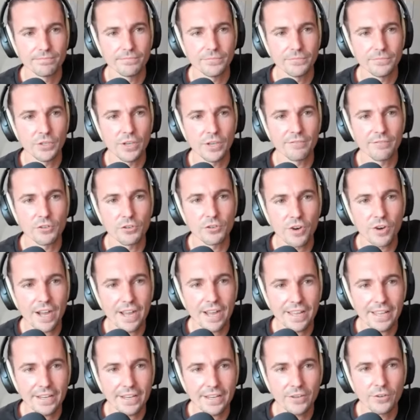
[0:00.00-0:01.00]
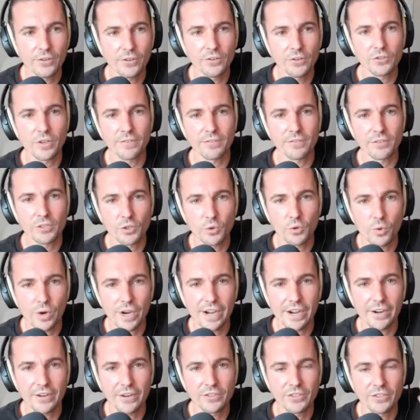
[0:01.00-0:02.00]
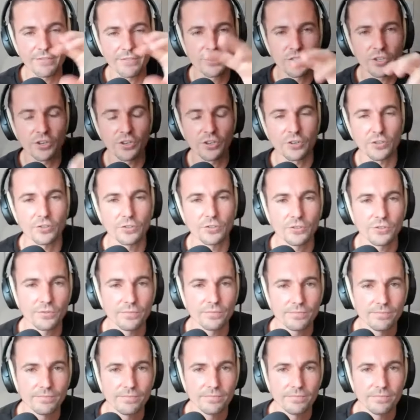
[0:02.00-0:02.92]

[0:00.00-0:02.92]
You have triangles, you have squares, you have circles,